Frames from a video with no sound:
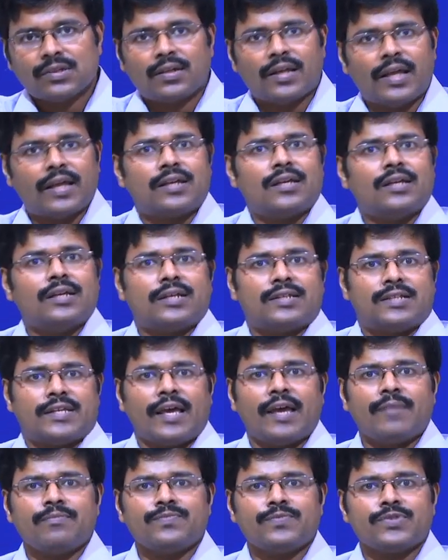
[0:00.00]
like in
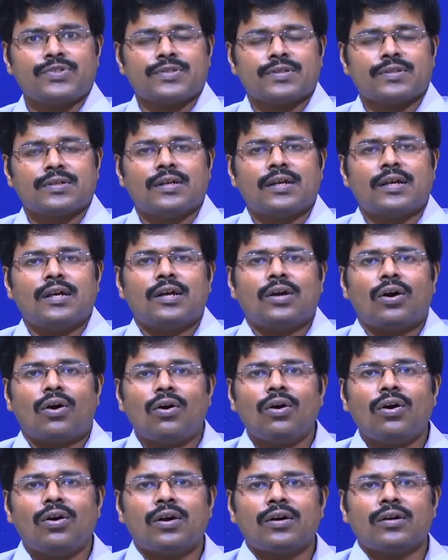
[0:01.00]
exams,
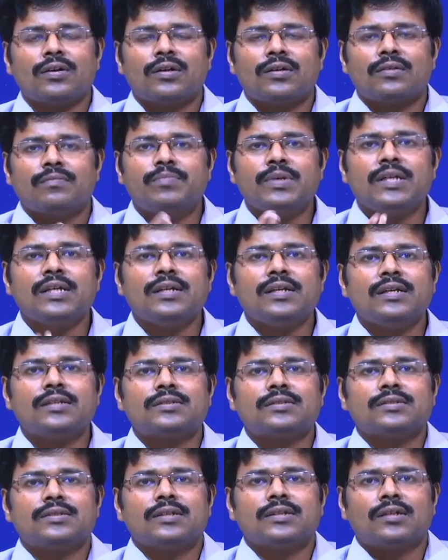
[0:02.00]
or be
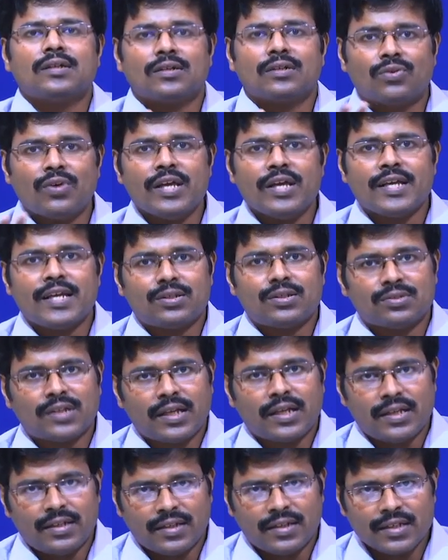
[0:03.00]
it going into
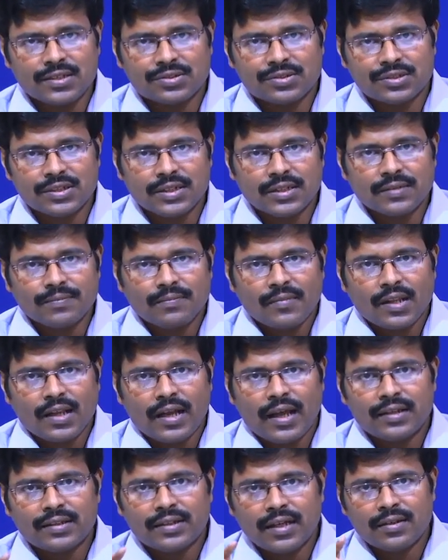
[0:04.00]
the industry
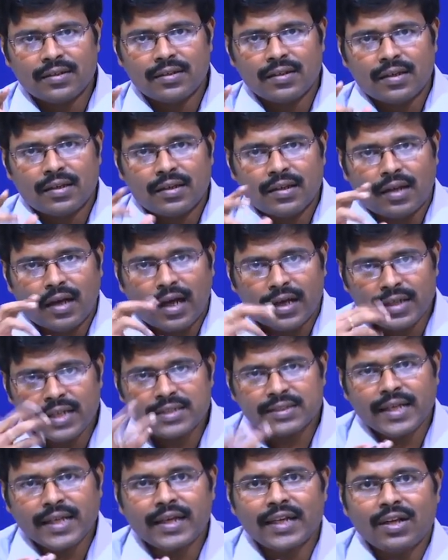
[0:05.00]
and then
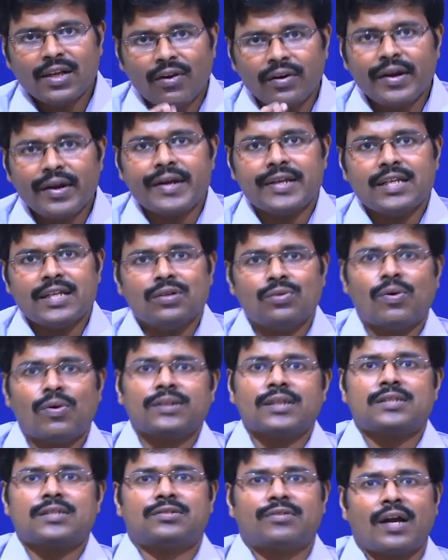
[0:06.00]
understanding already
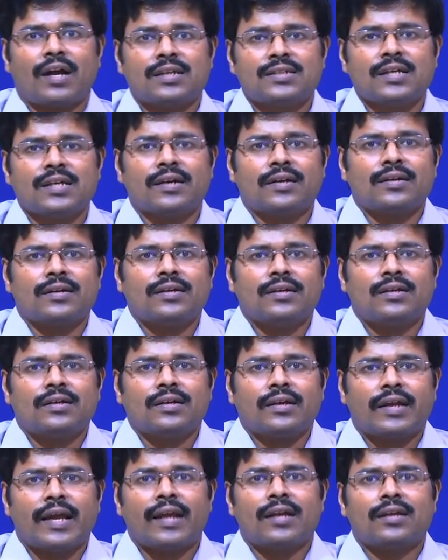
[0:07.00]
what the structure
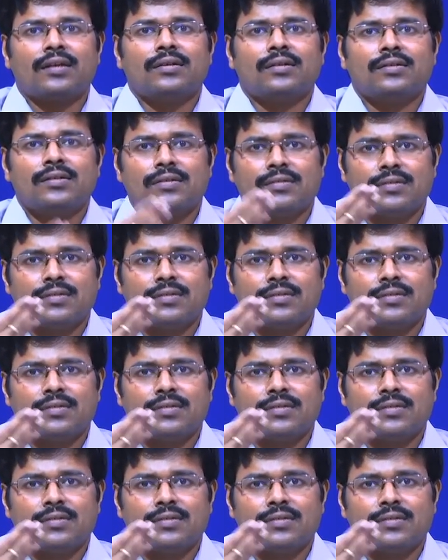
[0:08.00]
can,